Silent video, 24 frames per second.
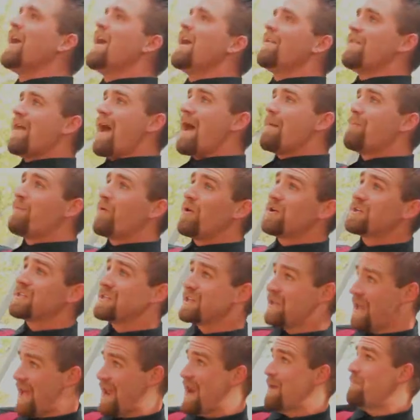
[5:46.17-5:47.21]
that person
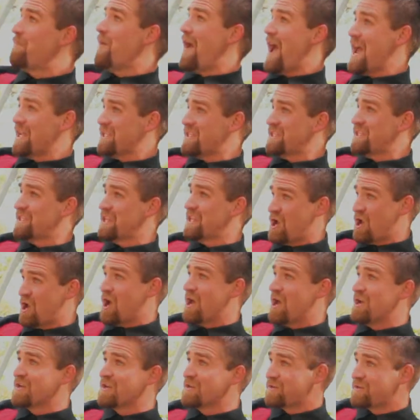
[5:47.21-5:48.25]
kind of passes it
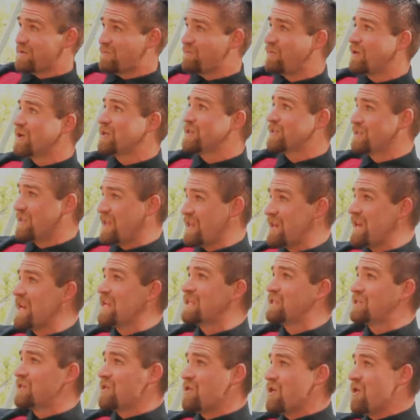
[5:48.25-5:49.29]
on to the person that needs
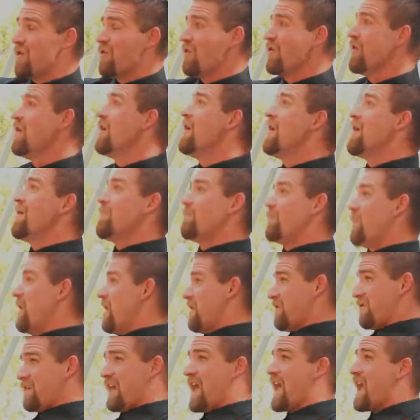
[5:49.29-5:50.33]
to know. But
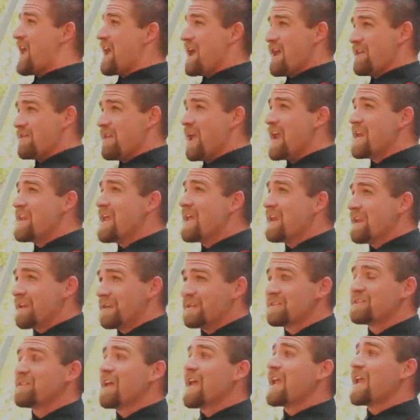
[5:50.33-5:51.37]
they didn't.
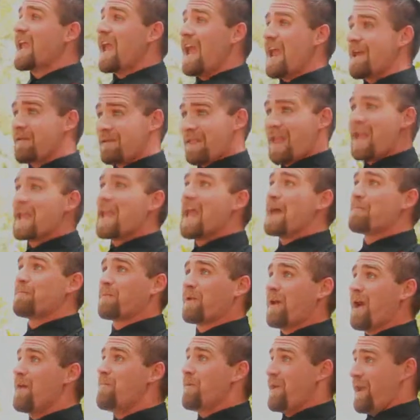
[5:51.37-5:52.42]
They kept
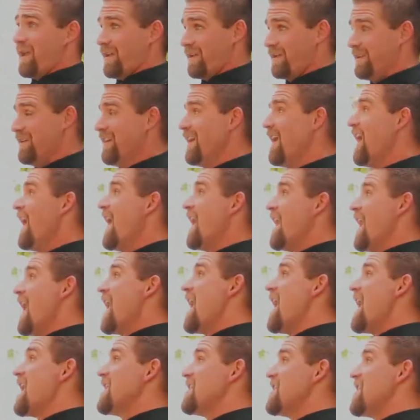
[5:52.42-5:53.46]
coming. And I
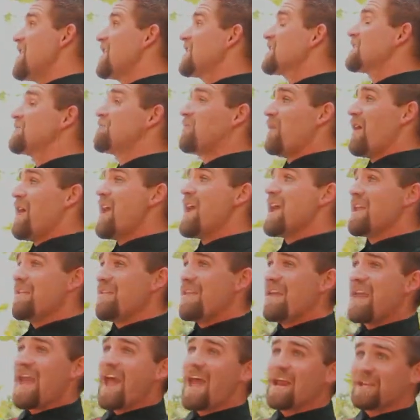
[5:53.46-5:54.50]
had to explain the
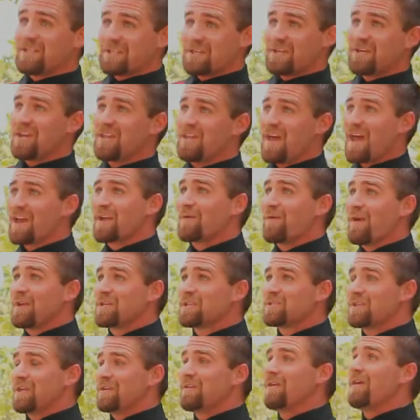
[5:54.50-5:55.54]
answer to that
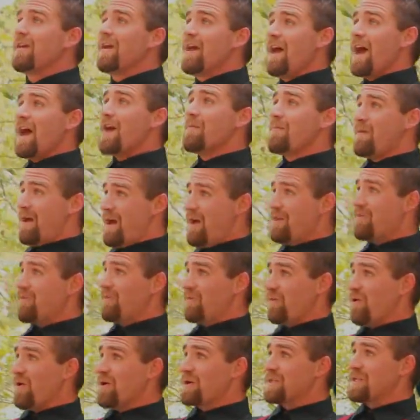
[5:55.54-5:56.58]
question about
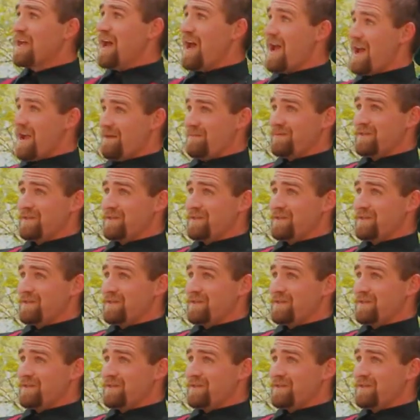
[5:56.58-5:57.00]
4 times.